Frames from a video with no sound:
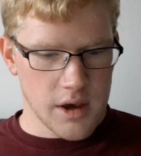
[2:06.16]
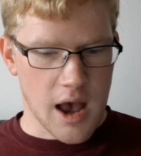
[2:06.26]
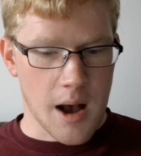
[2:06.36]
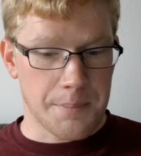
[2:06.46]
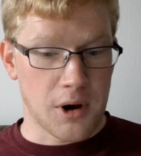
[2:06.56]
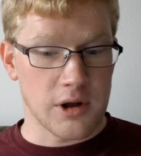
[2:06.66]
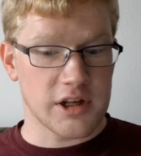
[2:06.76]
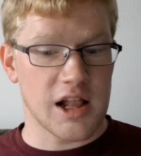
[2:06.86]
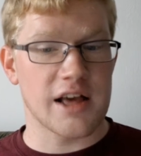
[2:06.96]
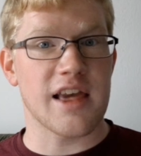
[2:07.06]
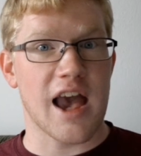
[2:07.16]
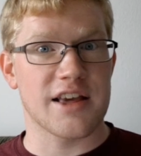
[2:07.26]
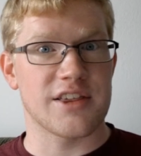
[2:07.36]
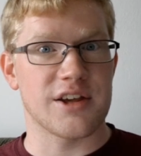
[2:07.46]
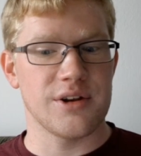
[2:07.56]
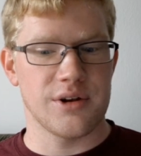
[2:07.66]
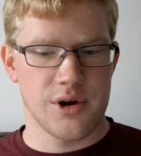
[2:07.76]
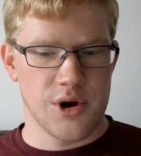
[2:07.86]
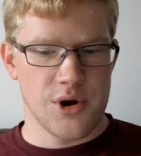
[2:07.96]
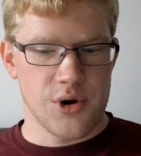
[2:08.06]
Upon the class exit,
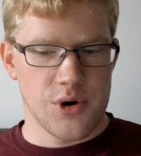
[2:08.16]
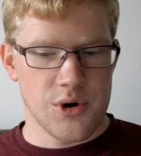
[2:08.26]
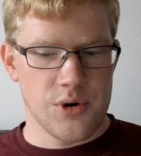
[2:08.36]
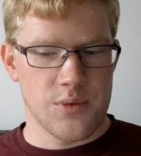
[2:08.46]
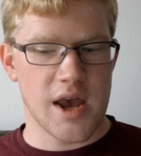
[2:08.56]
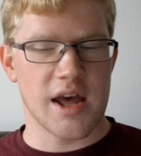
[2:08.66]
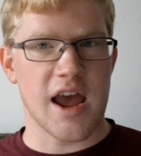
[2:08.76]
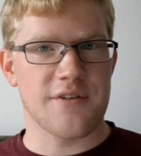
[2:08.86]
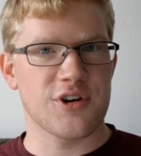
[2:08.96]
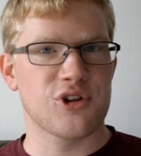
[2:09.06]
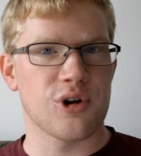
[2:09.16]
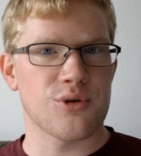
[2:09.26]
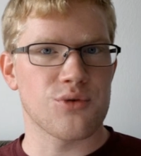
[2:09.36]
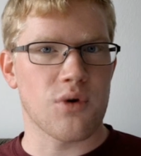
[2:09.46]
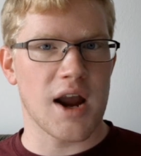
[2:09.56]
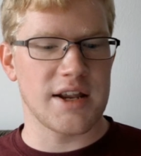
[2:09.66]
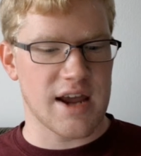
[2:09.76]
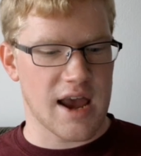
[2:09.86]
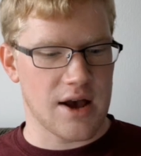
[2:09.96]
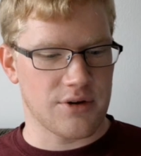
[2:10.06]
we had every student write
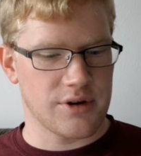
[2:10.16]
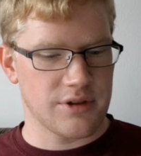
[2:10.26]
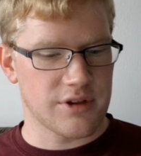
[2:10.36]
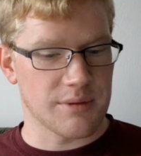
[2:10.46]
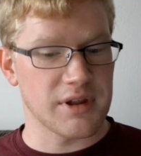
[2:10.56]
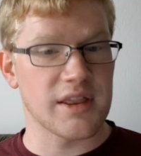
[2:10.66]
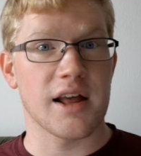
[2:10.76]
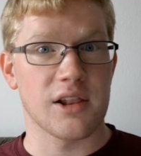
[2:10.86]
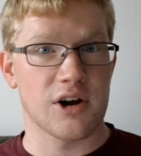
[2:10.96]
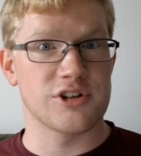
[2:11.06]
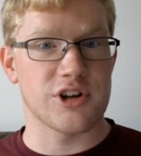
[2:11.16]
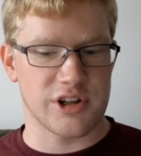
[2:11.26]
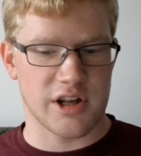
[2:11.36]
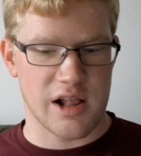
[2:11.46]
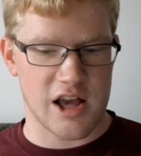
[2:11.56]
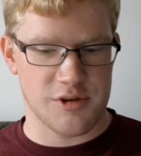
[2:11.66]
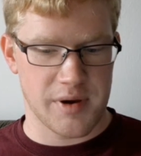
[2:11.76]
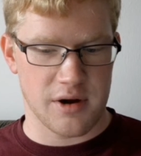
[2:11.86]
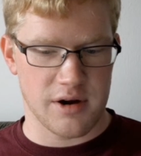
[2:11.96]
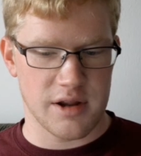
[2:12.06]
down something they had learned during the class
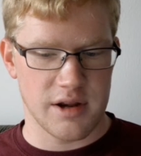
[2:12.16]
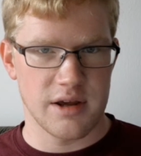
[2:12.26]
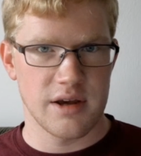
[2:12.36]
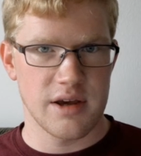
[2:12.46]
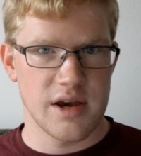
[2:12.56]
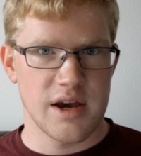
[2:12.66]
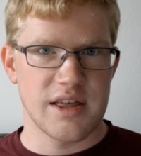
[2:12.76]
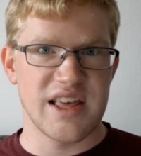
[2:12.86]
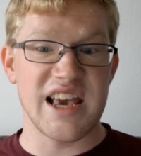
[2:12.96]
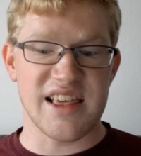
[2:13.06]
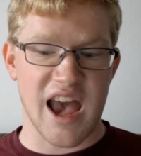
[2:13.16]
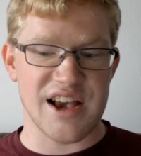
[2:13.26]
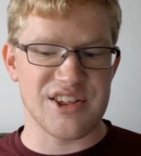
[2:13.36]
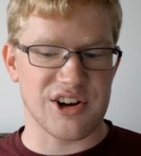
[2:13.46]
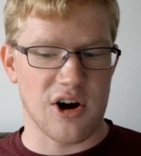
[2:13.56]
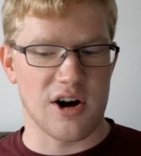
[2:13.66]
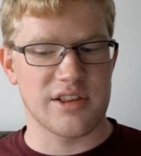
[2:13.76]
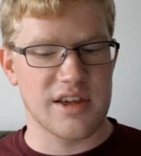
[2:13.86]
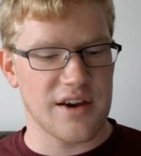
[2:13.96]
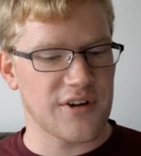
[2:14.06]
period. These exit cards
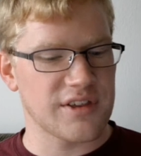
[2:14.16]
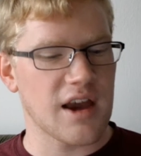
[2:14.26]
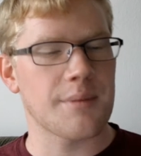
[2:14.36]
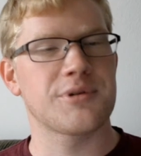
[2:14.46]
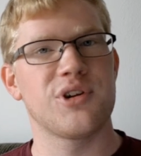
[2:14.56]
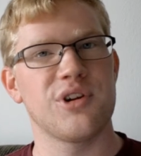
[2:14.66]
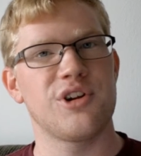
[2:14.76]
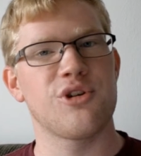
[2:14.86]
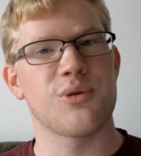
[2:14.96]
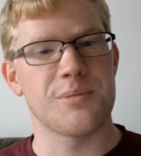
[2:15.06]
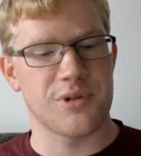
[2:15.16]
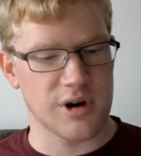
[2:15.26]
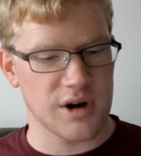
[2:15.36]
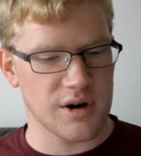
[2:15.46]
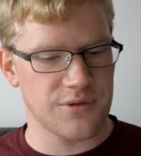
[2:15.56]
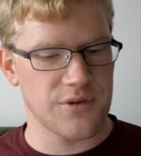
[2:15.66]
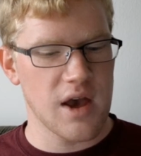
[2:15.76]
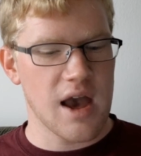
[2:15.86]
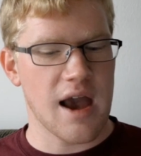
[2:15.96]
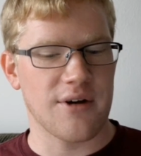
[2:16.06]
give us the opportunity to observe
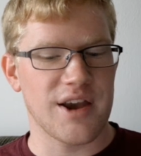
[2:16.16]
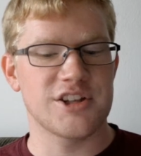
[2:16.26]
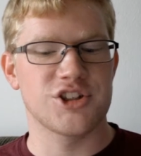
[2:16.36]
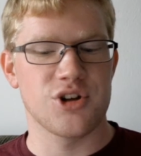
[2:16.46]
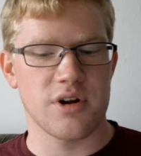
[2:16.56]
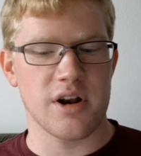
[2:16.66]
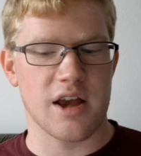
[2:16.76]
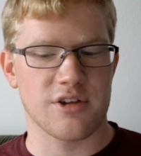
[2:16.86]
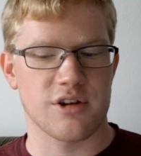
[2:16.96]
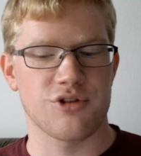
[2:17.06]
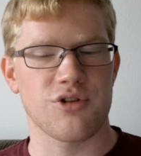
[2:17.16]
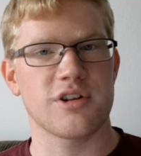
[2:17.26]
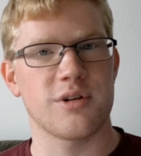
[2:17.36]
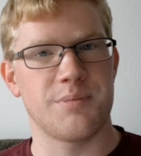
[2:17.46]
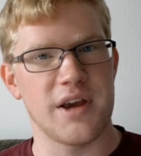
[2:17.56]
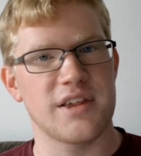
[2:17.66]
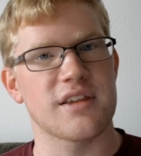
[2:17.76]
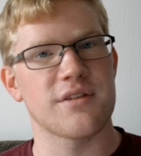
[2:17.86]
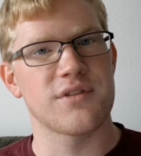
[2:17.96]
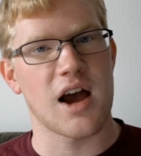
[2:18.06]
how each student has constructed pieces
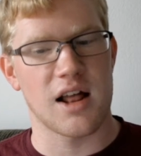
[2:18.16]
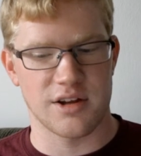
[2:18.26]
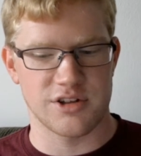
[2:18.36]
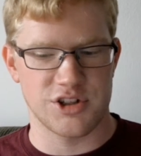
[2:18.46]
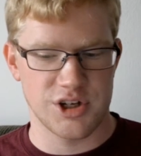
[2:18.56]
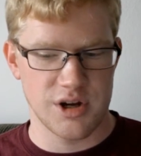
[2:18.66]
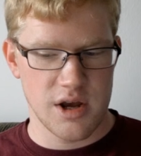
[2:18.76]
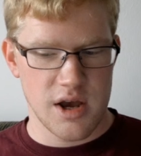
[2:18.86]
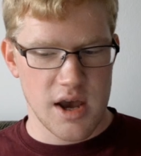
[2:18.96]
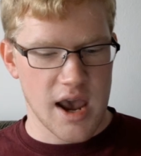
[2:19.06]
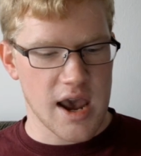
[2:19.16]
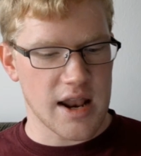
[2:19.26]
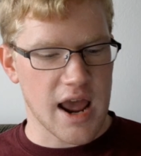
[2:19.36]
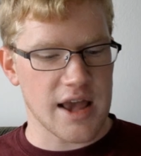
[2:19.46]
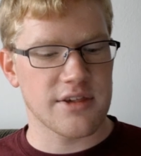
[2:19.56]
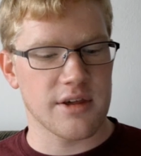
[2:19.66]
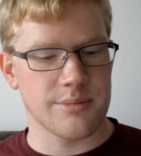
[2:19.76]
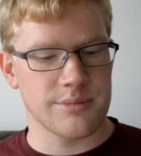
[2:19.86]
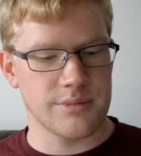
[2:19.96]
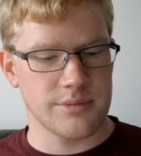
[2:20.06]
of knowledge and ask them